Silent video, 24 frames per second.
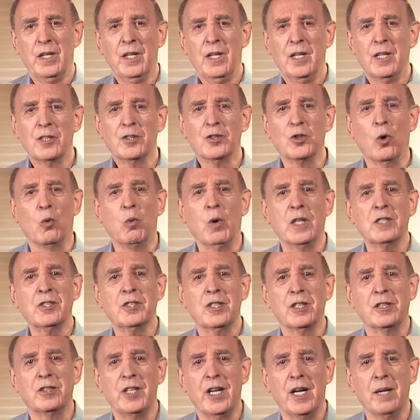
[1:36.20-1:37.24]
So, what's
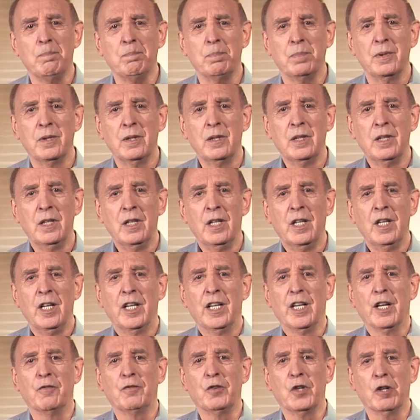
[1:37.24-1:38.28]
the tip?
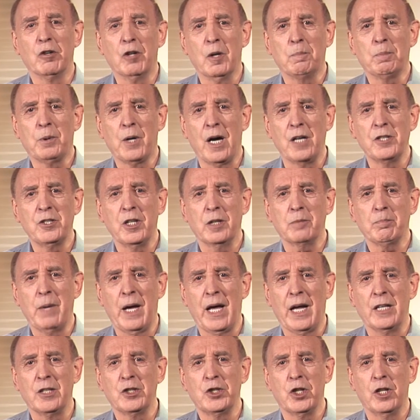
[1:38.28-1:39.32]
If you're a project
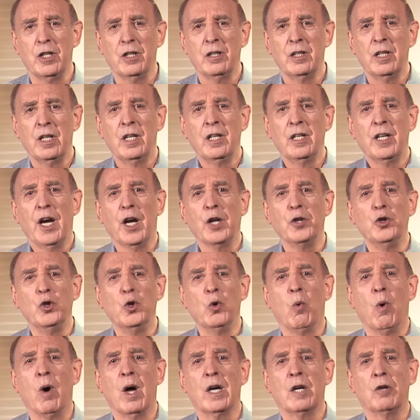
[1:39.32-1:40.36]
manager and you
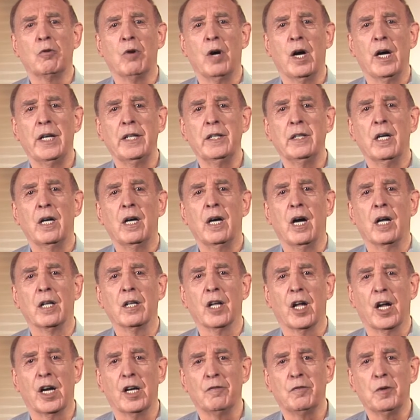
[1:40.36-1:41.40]
want to write a
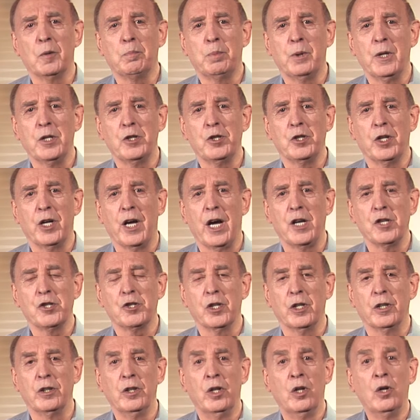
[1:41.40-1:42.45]
letter of
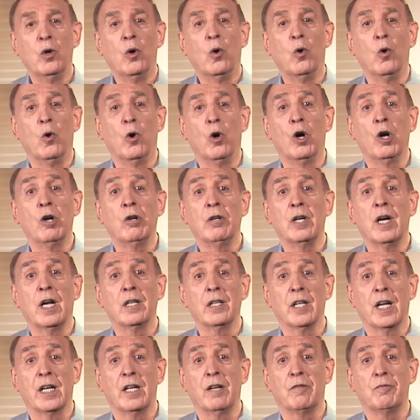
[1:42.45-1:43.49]
appreciation or a
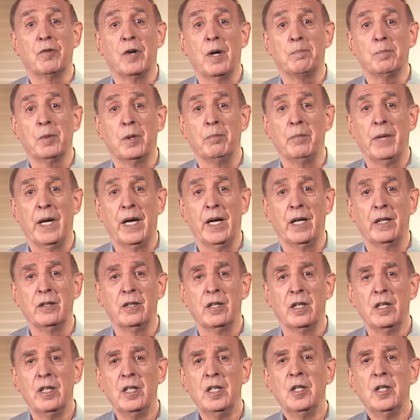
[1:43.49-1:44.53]
letter of reprimand
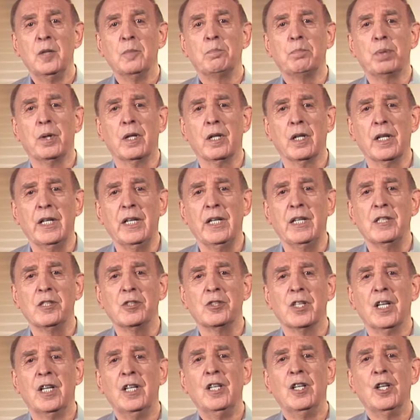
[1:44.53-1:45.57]

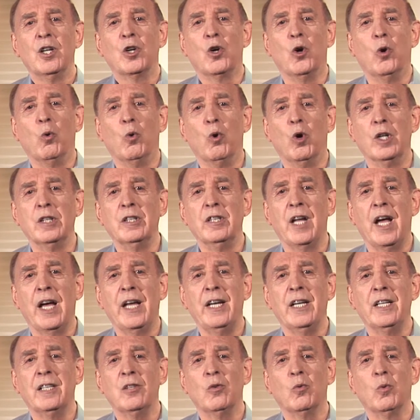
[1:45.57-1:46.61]
please coordinate
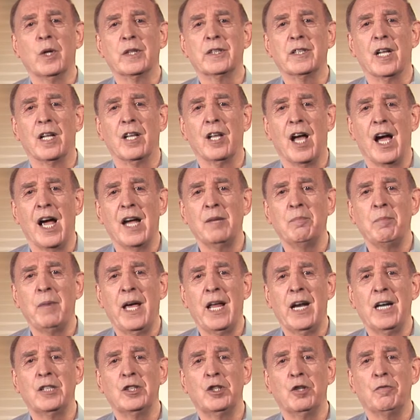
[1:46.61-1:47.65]
it with the line
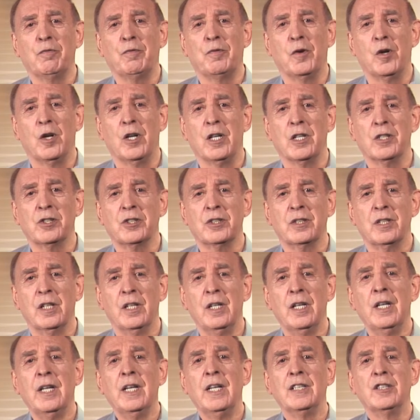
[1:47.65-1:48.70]
manager first
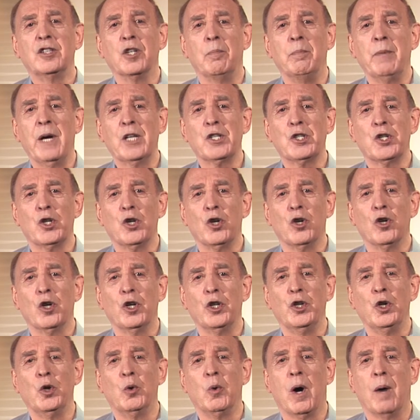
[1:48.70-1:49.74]
to make sure
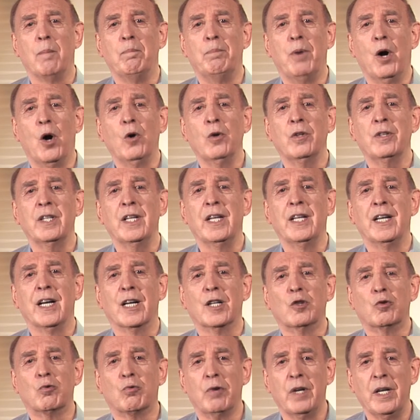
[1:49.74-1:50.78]
you are both in
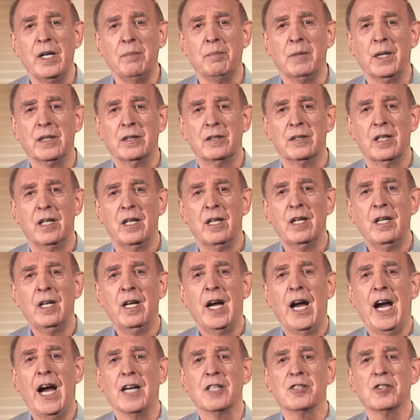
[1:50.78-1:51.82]
agreement
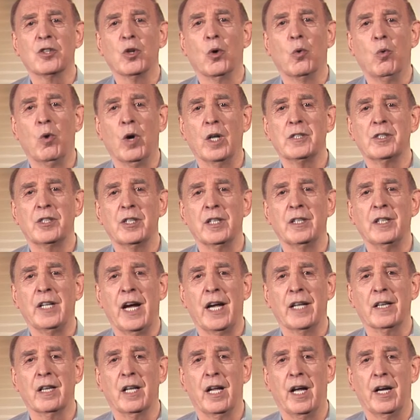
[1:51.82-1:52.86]
as to what's in
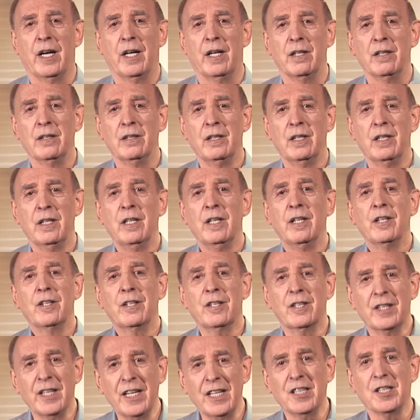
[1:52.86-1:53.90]
that letter.
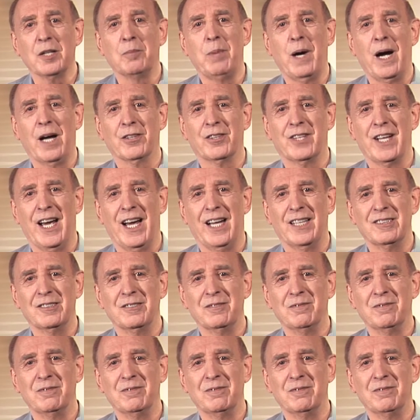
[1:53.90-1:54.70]
Think about that.